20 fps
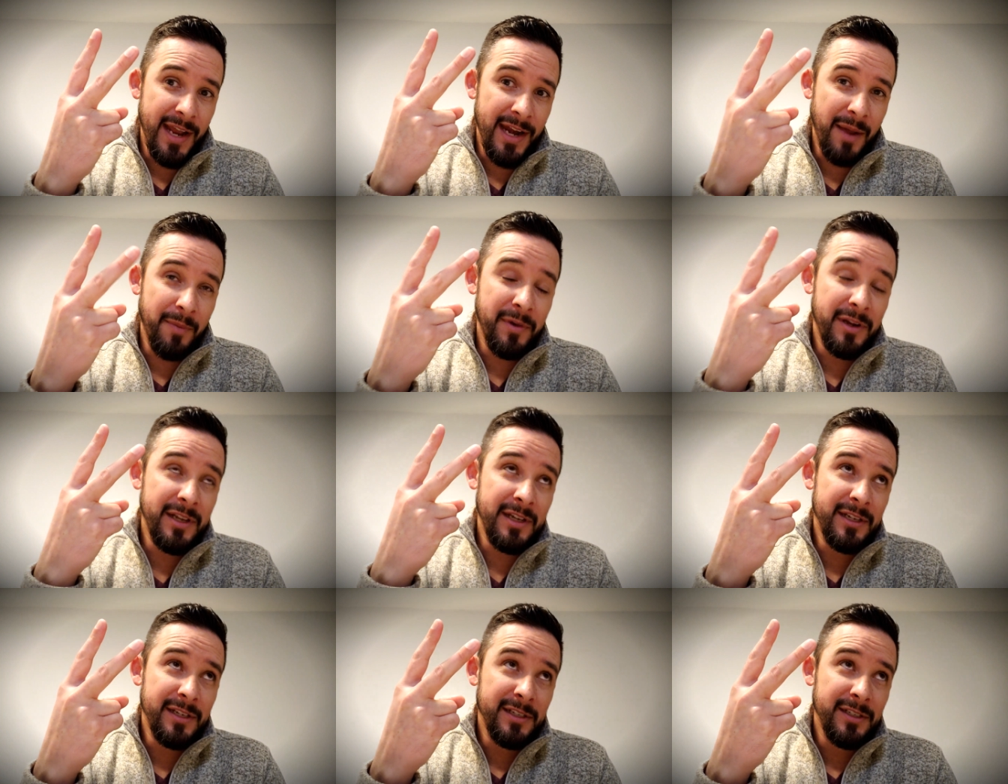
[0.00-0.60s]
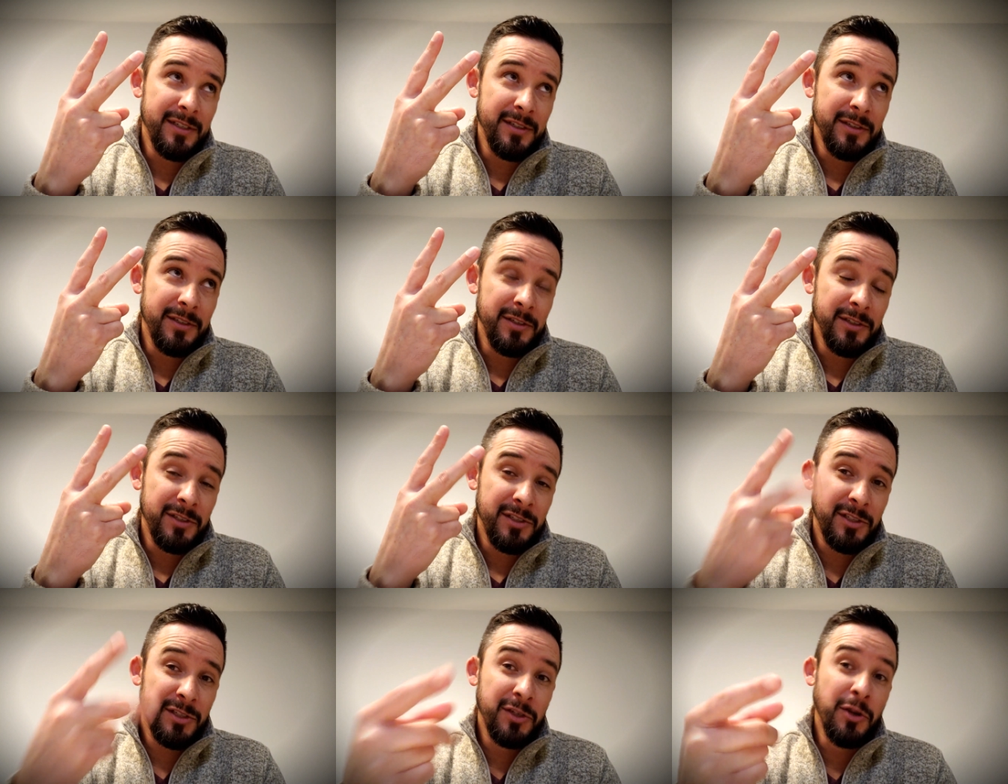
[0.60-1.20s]
And I'm going to
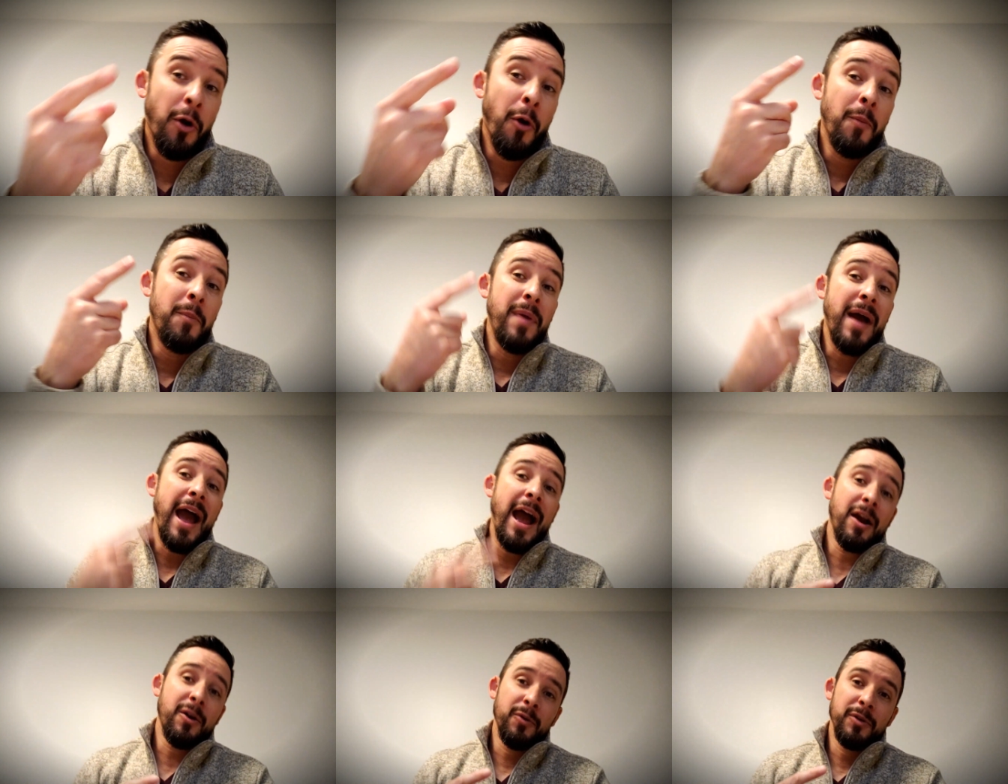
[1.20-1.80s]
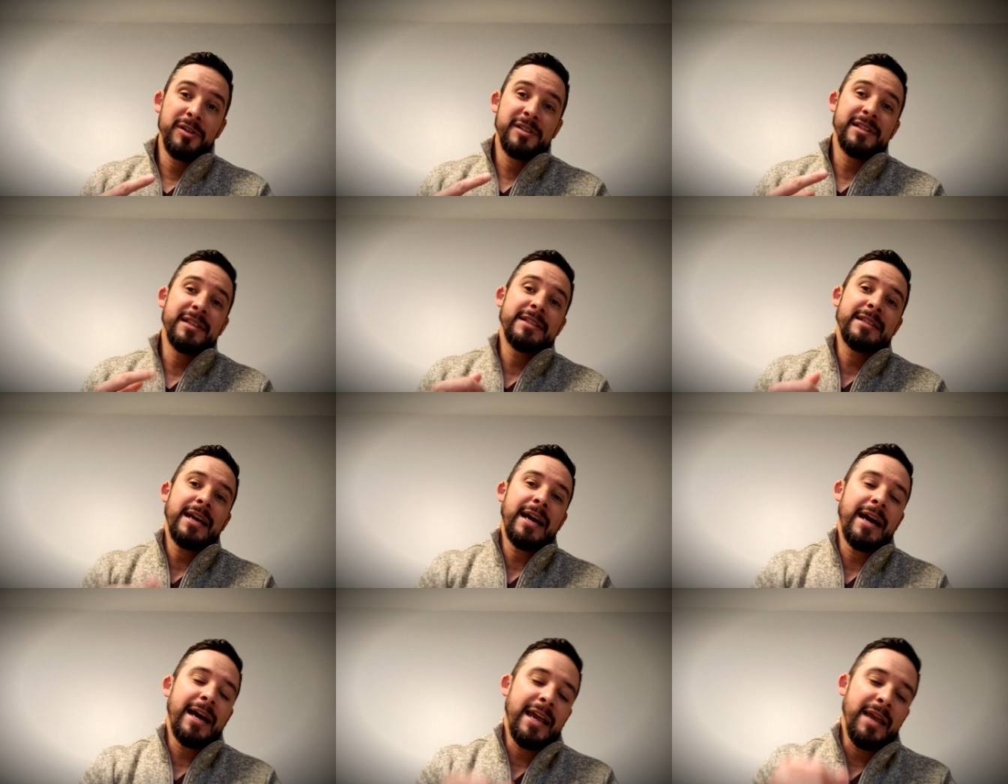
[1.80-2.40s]
go backwards in
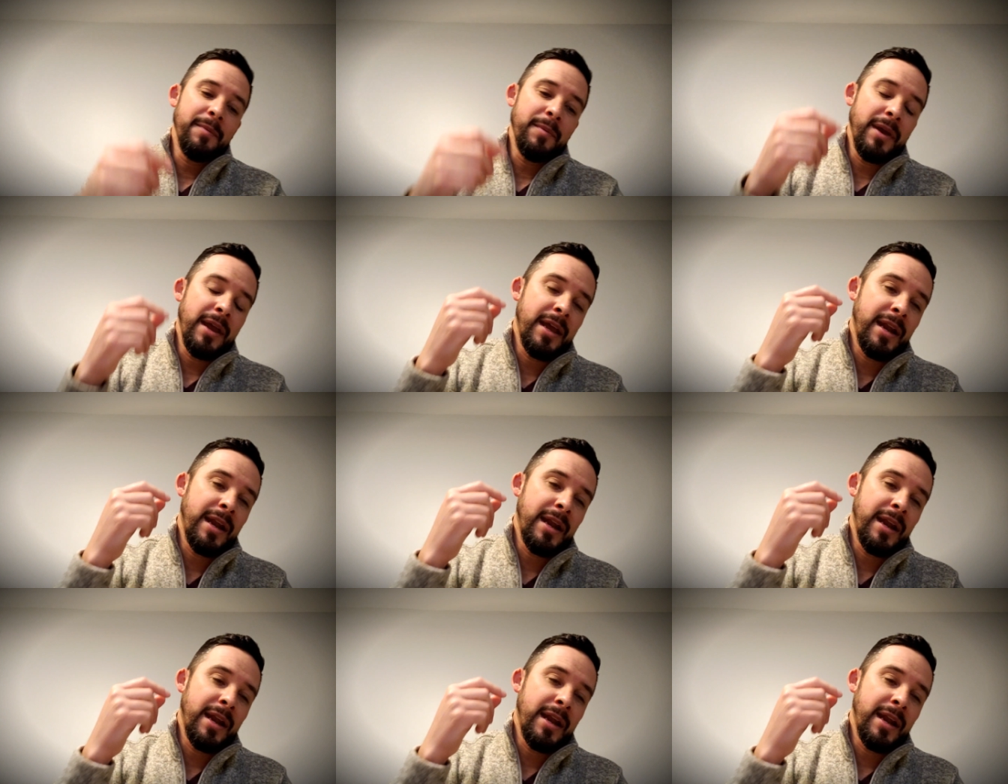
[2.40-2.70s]
time.